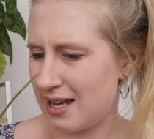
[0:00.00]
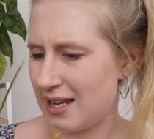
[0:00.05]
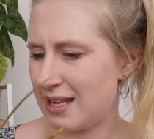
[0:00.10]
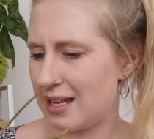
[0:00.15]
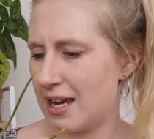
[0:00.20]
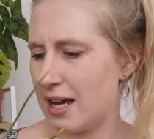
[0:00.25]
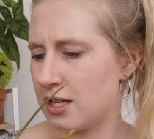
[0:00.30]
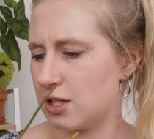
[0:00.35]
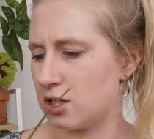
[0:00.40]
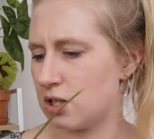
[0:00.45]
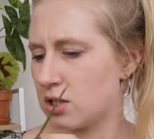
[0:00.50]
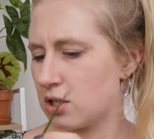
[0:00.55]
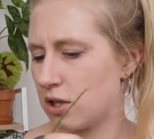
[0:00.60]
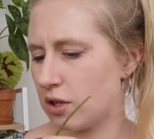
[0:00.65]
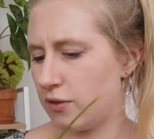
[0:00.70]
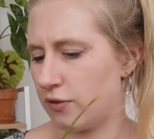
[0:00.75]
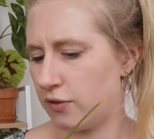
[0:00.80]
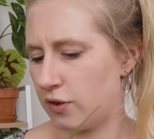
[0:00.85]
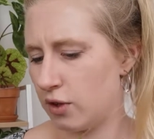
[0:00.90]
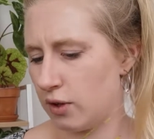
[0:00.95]
yeah, it's just got a
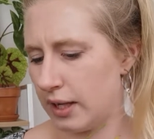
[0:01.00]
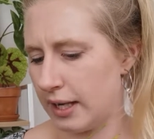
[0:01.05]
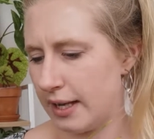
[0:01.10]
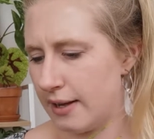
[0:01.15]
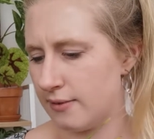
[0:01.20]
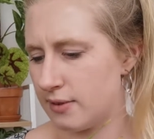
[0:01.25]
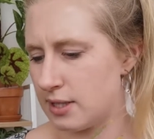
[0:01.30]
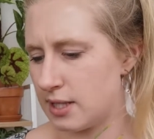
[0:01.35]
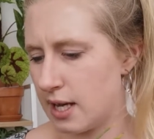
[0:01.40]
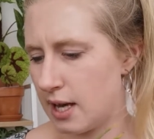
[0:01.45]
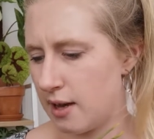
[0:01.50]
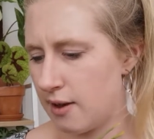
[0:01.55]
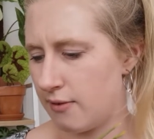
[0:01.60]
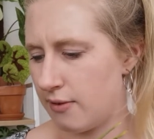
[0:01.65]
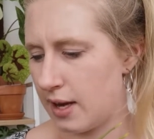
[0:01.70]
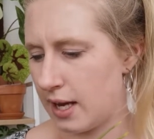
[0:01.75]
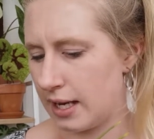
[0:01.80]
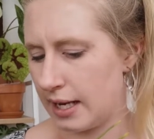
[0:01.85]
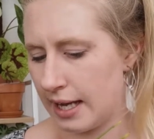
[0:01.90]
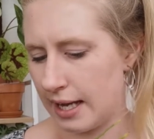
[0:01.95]
few leaves that have
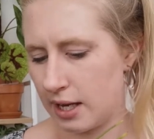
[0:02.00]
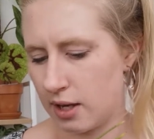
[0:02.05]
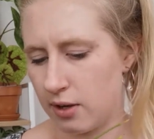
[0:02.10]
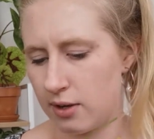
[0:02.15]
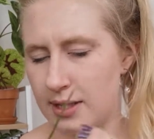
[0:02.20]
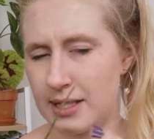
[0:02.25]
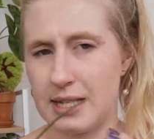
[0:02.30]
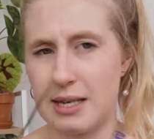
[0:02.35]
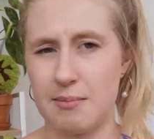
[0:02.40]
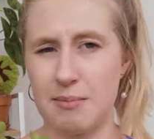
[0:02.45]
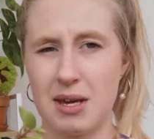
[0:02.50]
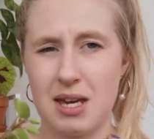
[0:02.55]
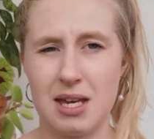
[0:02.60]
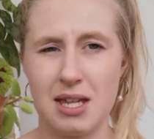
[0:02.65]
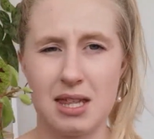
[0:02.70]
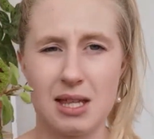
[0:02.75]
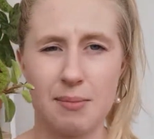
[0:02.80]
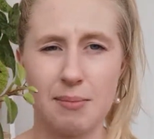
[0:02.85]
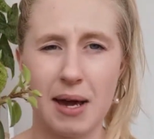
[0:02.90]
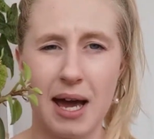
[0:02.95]
had like an edema in
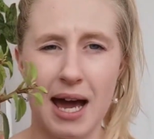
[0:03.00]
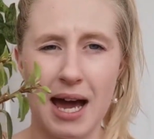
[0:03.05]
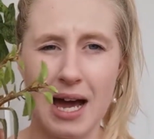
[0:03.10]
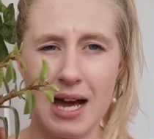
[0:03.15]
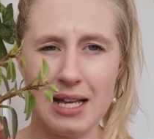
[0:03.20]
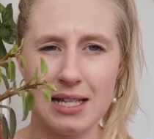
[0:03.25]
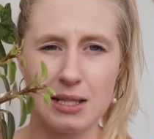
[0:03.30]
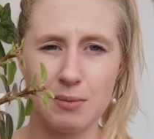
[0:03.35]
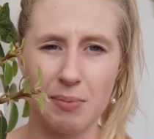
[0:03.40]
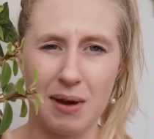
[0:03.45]
the past,